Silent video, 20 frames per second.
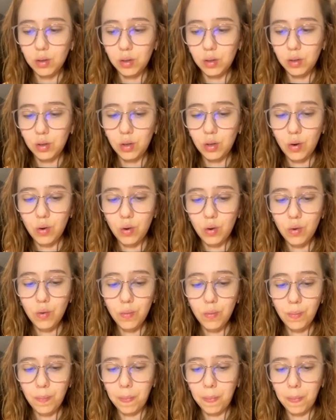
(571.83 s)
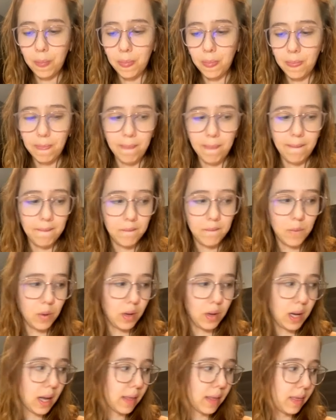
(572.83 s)
So we
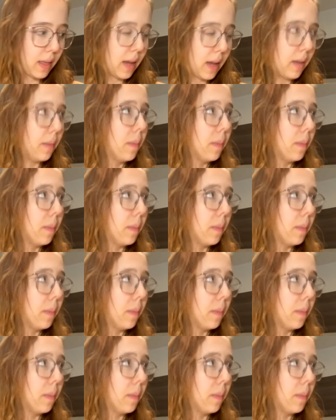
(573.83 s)
got that.